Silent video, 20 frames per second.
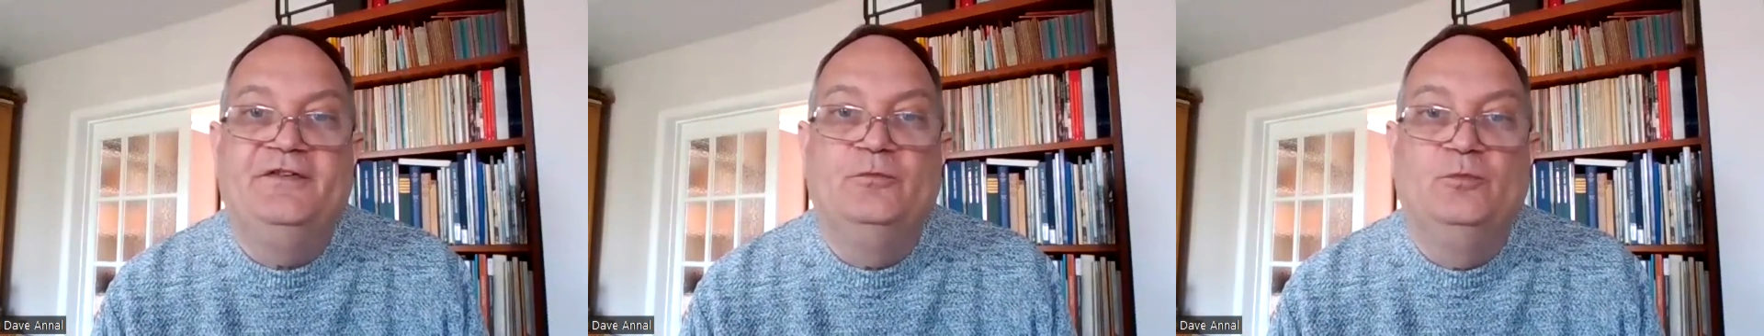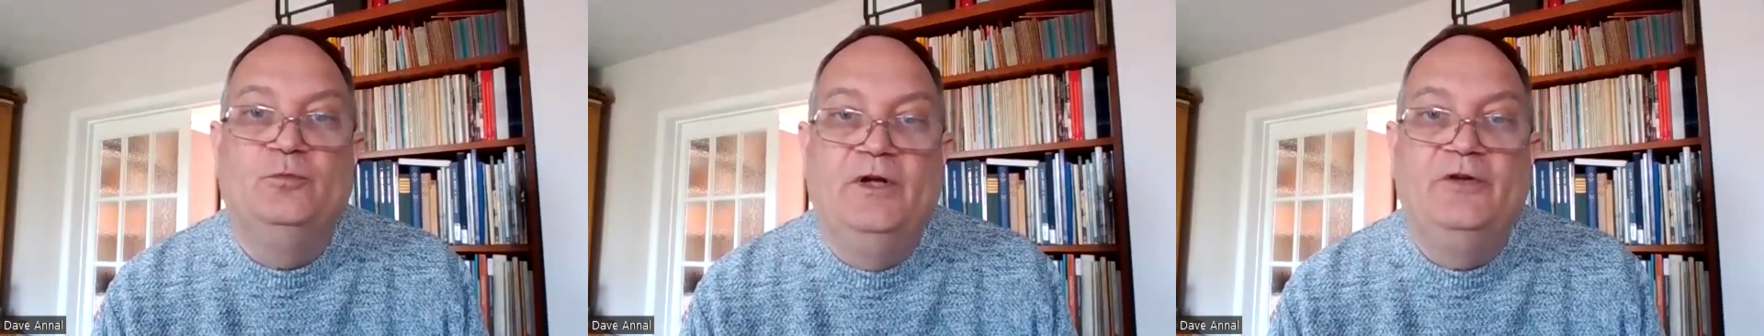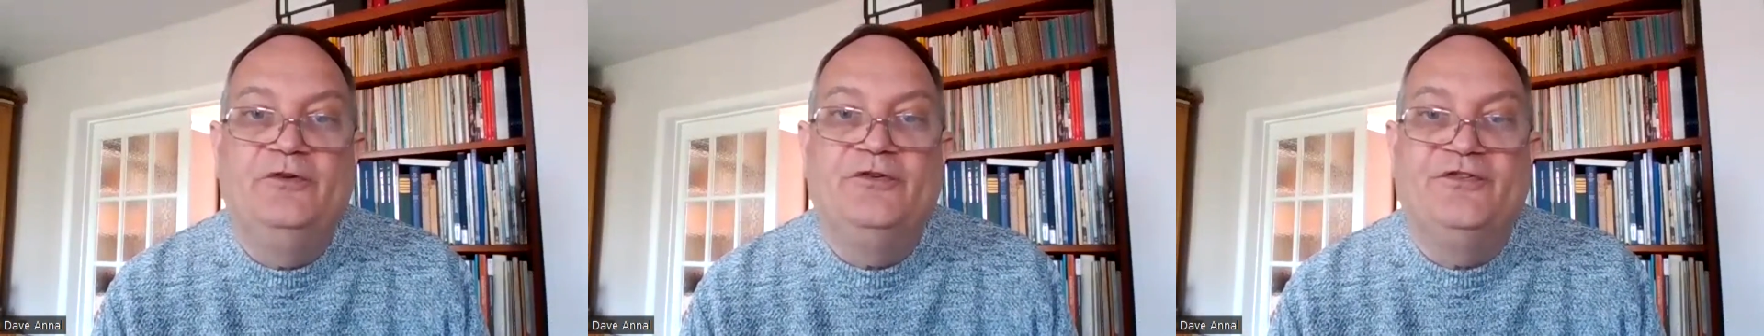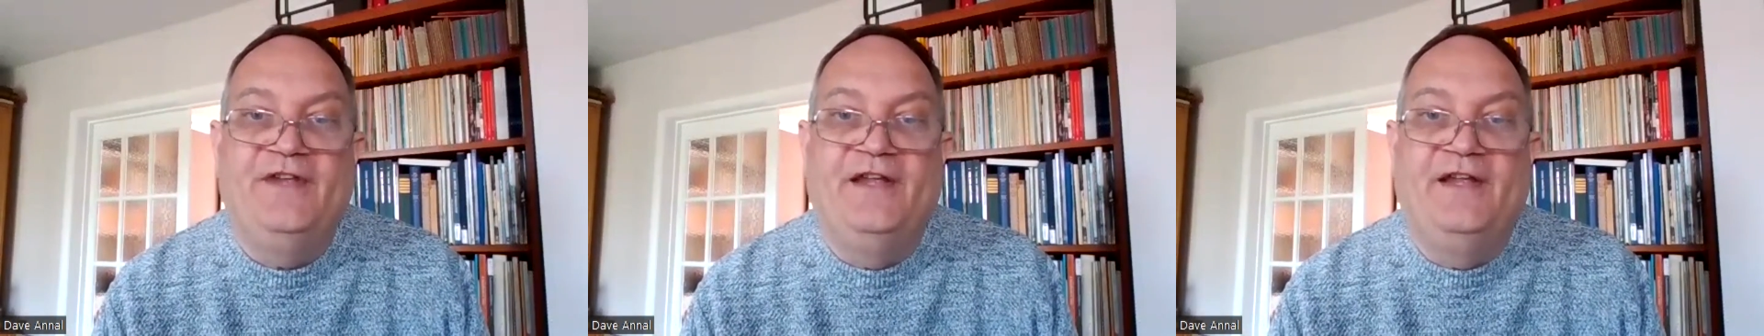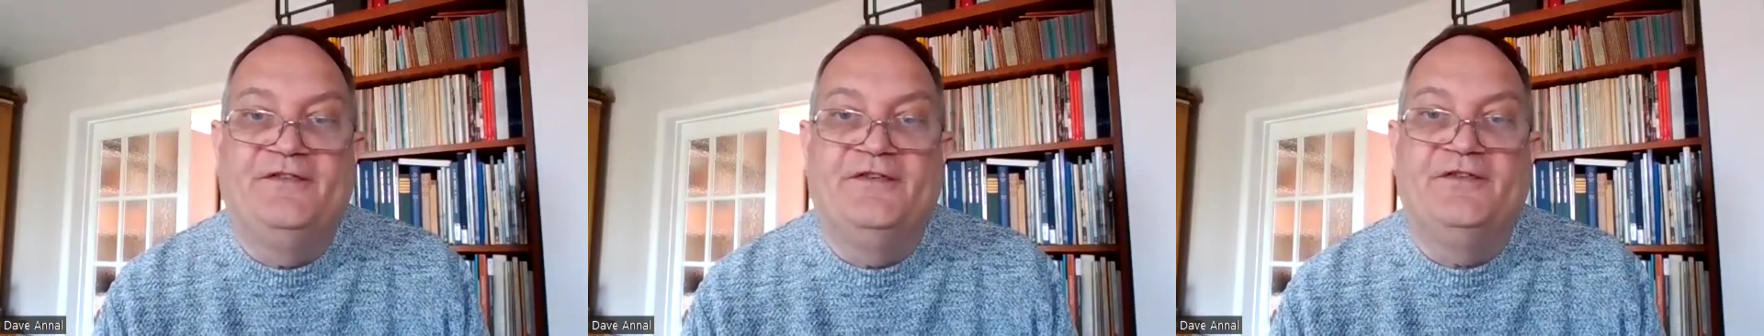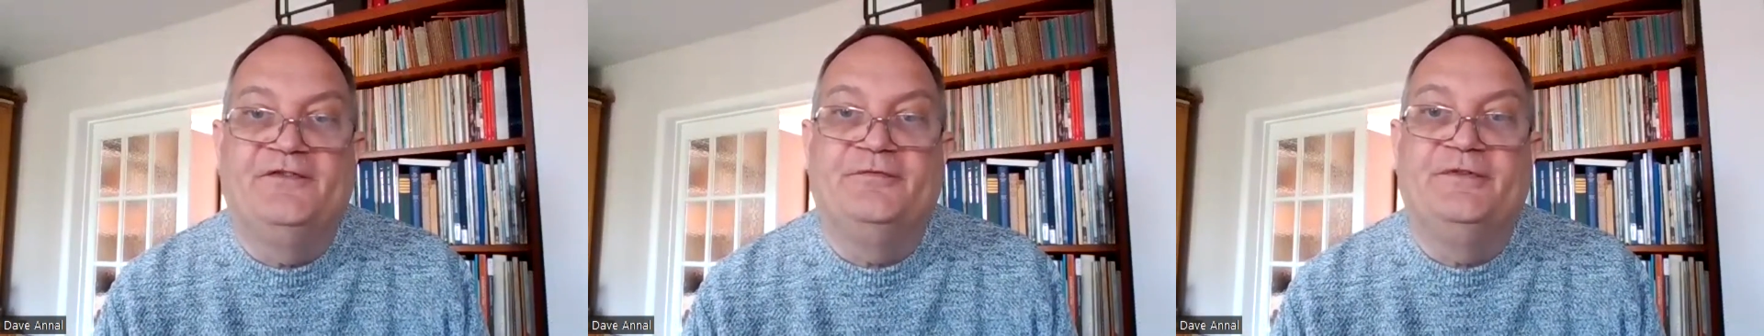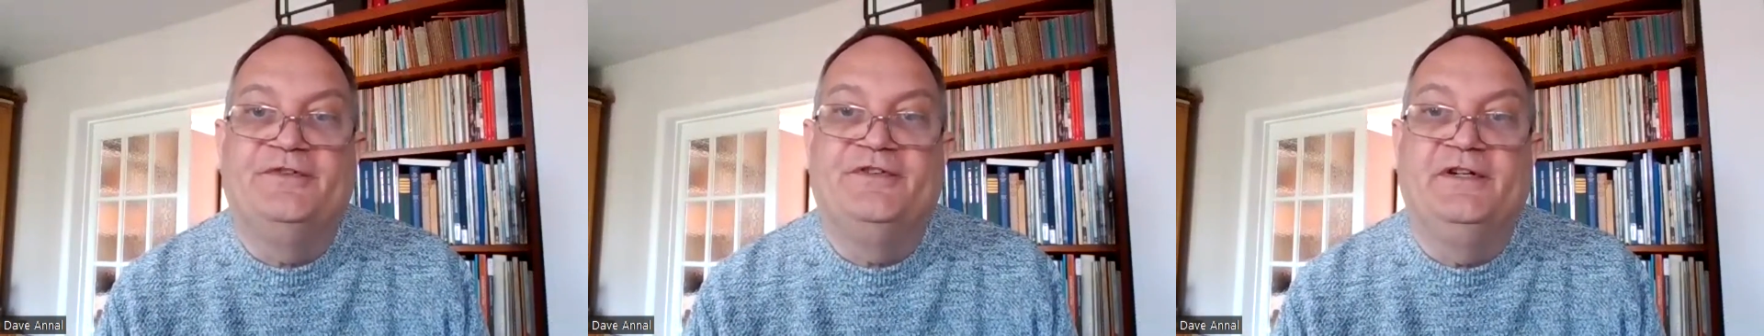and Welsh
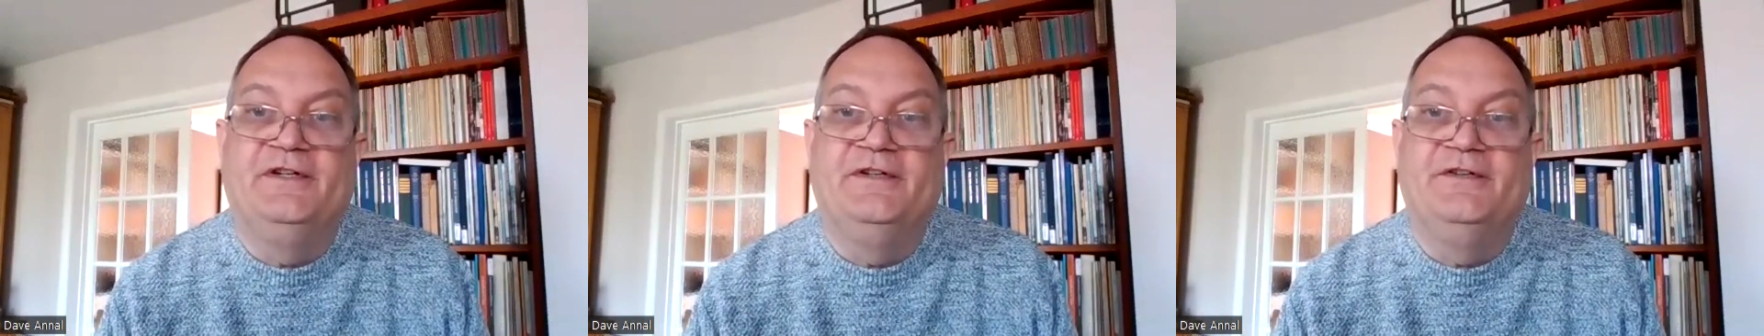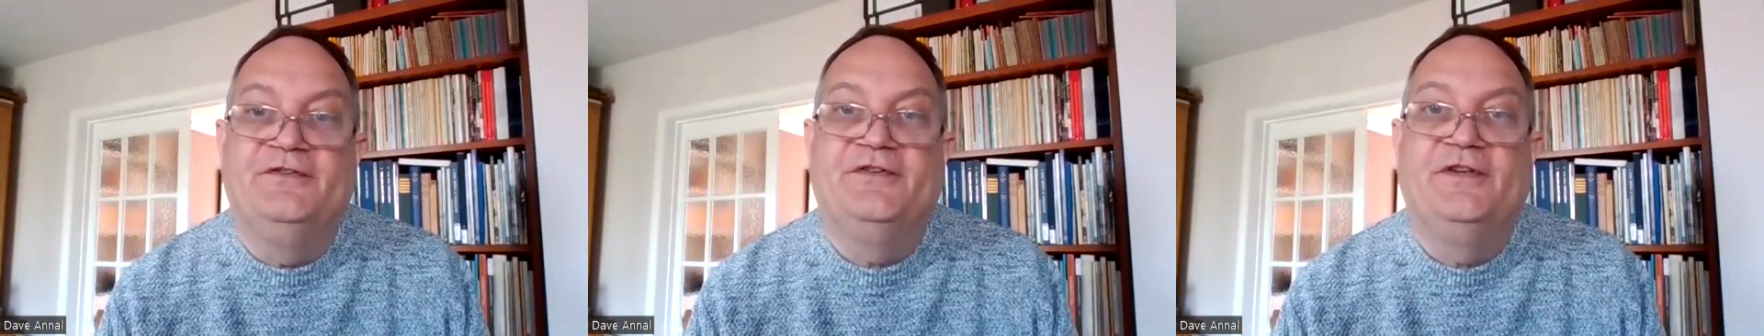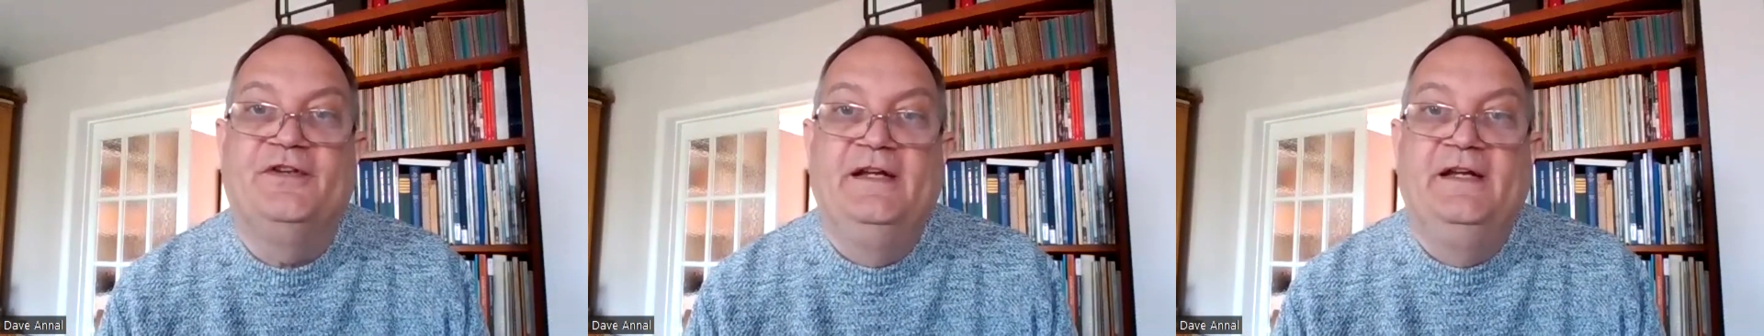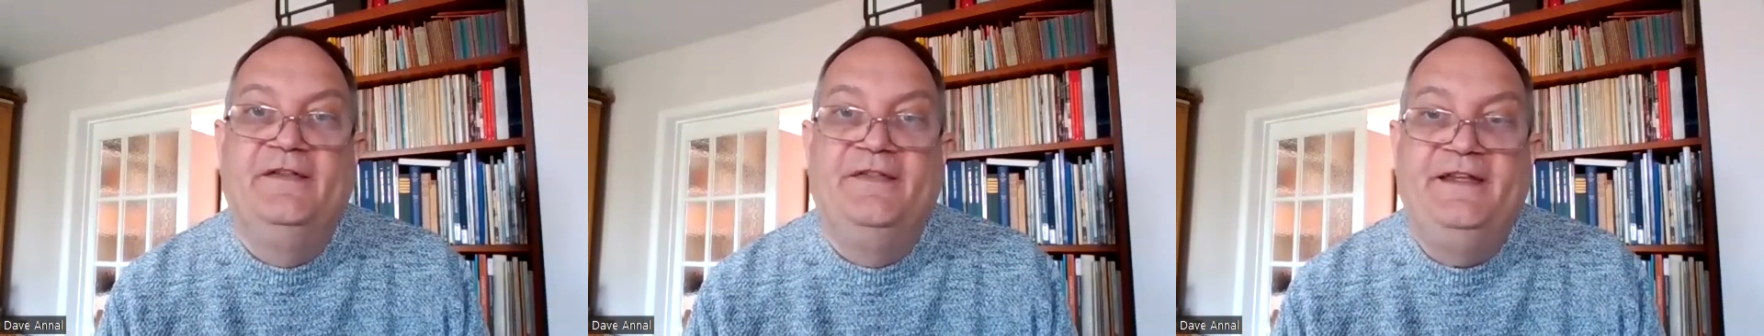census returns,